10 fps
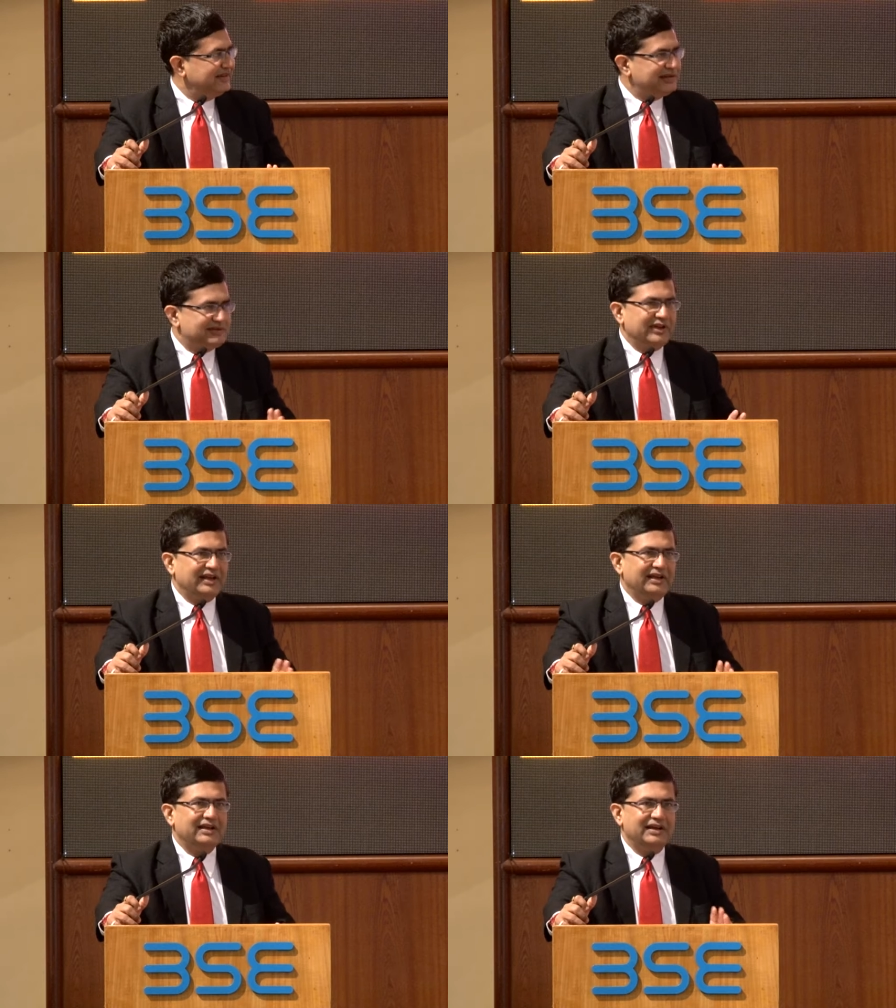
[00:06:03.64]

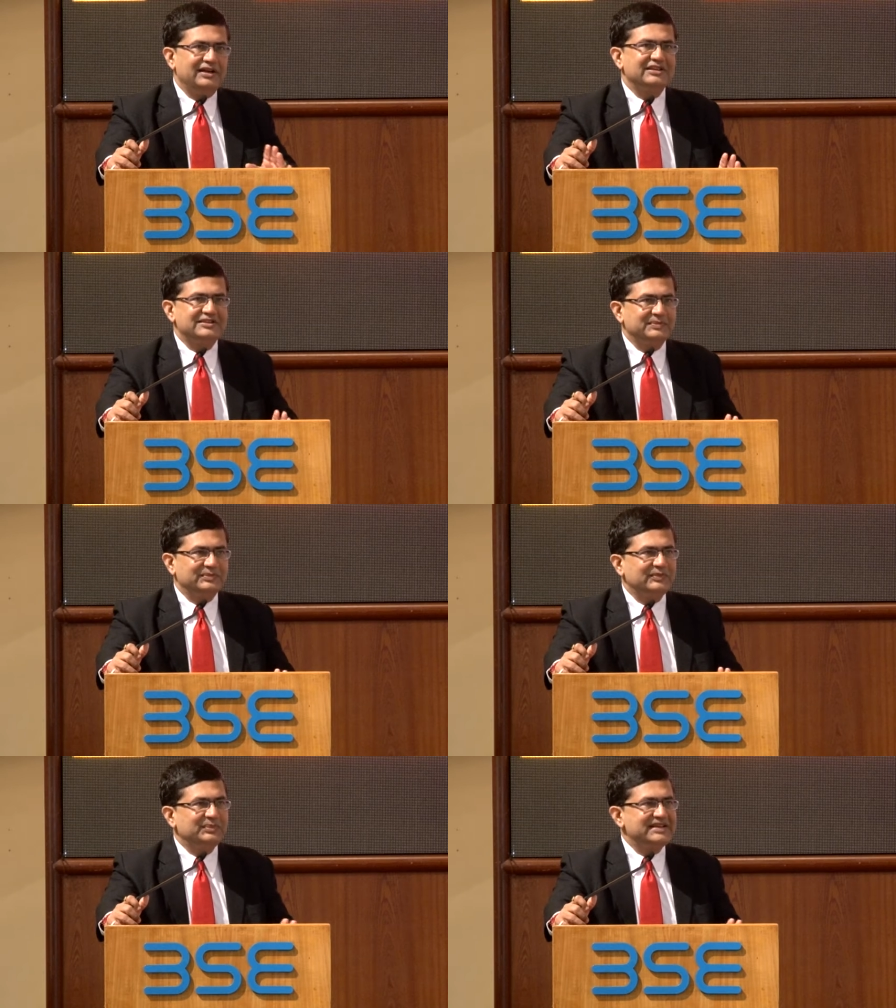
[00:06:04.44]
Today, it is
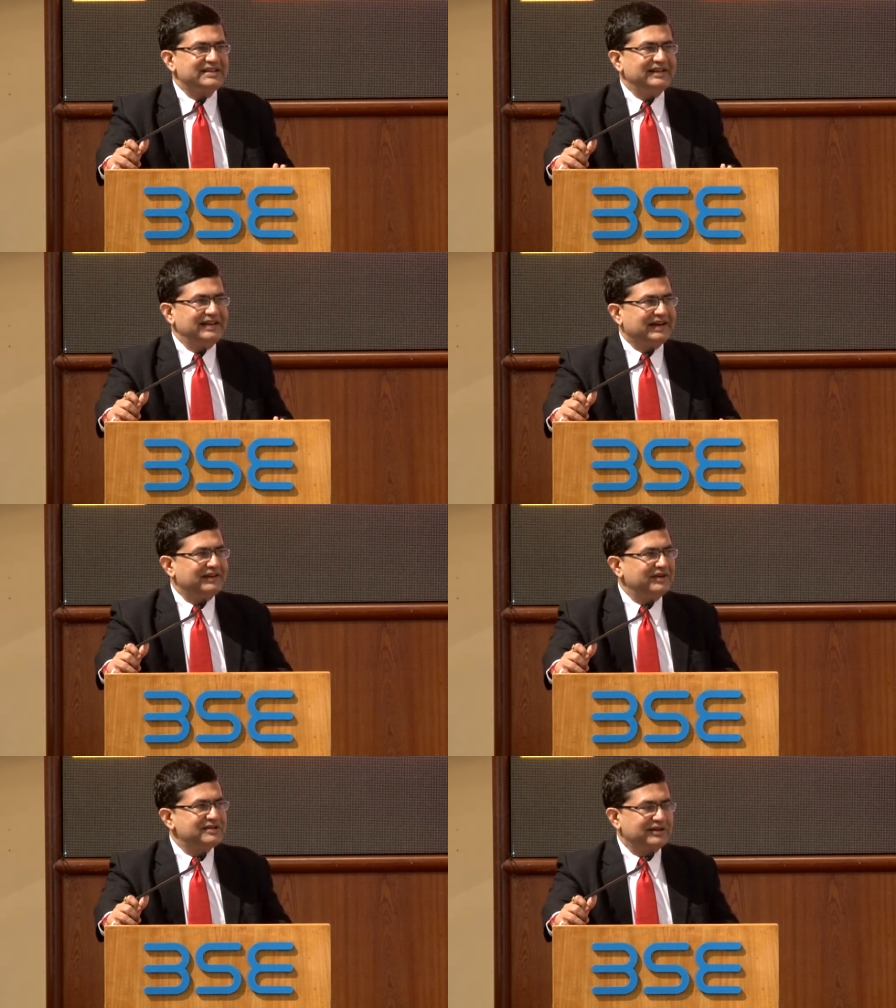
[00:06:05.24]
basically a
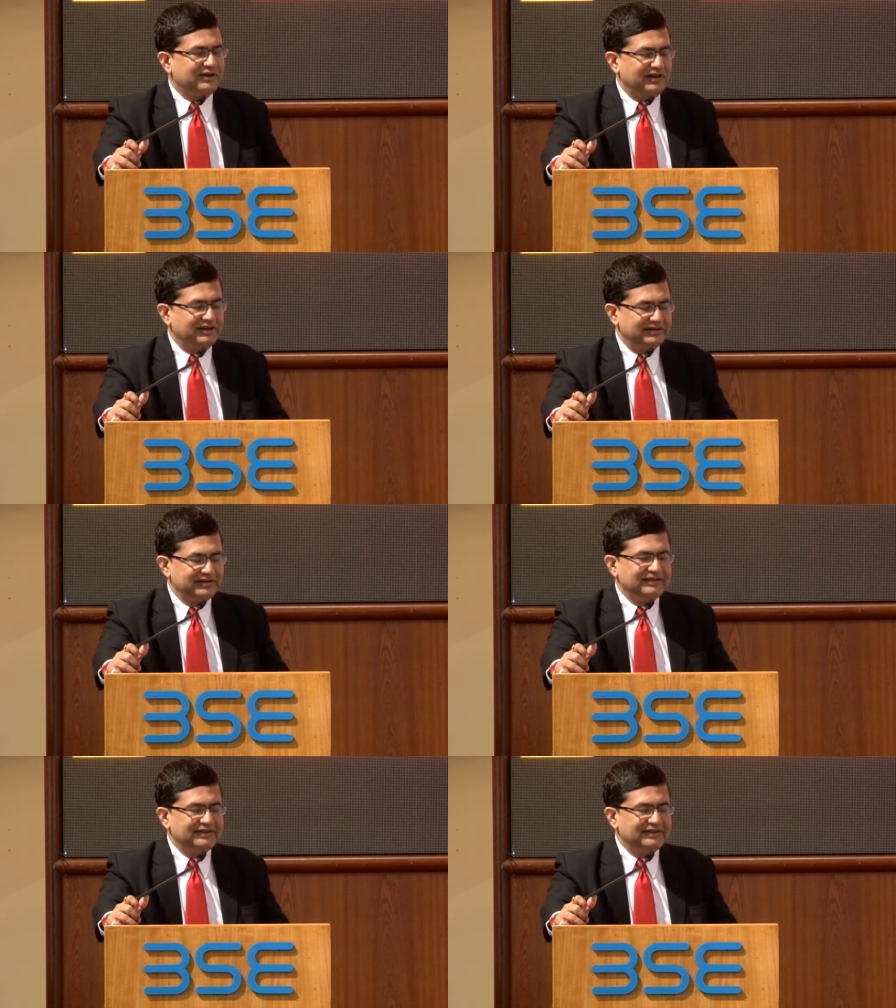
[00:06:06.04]
convention hall.